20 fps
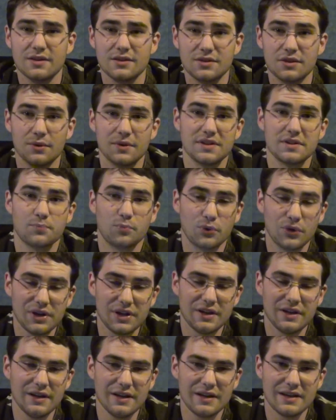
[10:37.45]
So it's
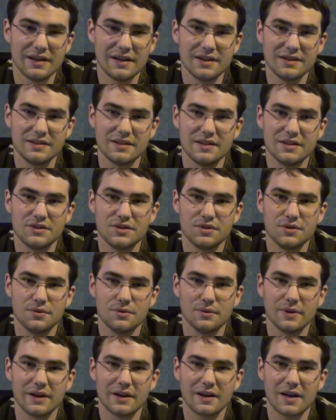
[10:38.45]
pretty easy
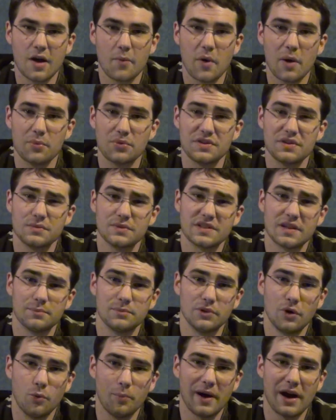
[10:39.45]
to uh, come up with
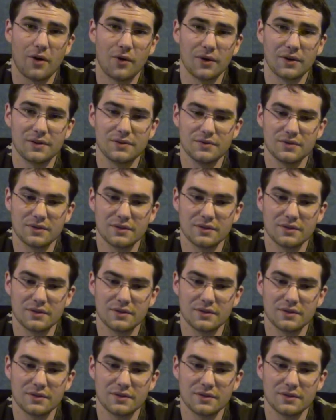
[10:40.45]
some low power,